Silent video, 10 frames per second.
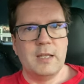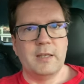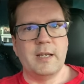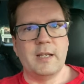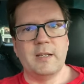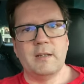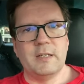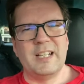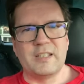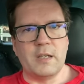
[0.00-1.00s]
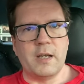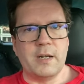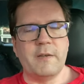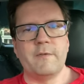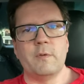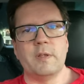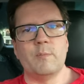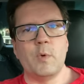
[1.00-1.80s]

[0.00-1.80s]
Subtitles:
that it's not enough for them.